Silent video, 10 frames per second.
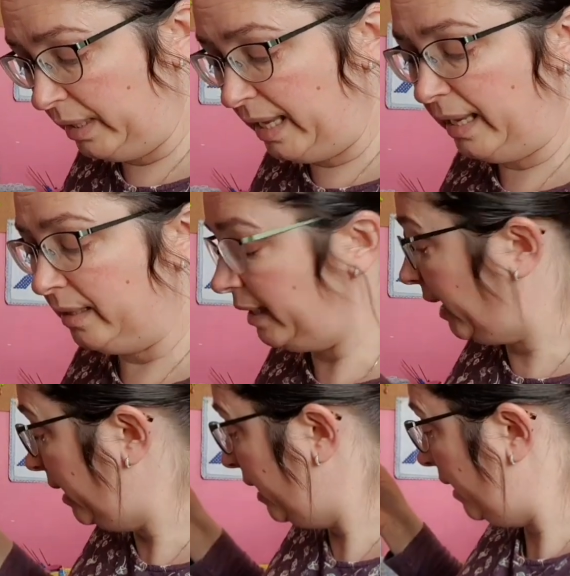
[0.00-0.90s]
knit. I
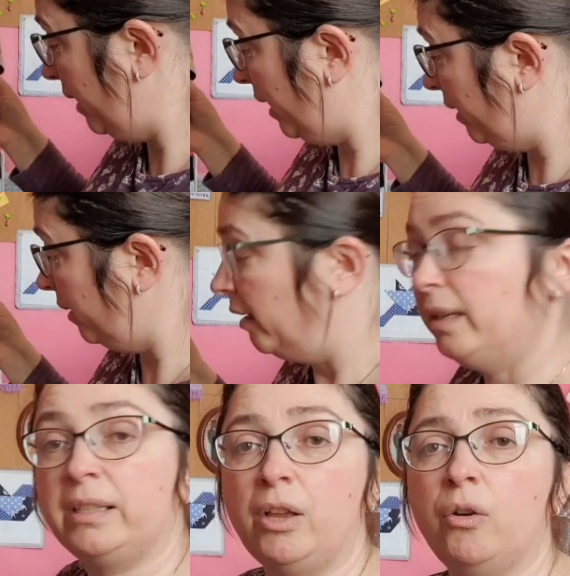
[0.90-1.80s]
can knit that
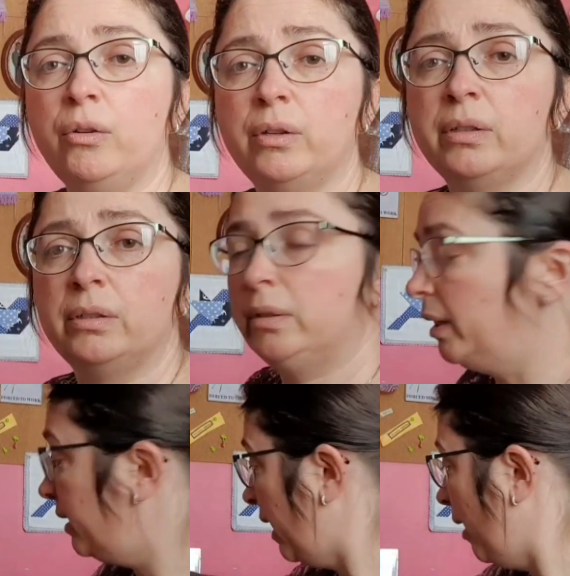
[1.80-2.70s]
as long as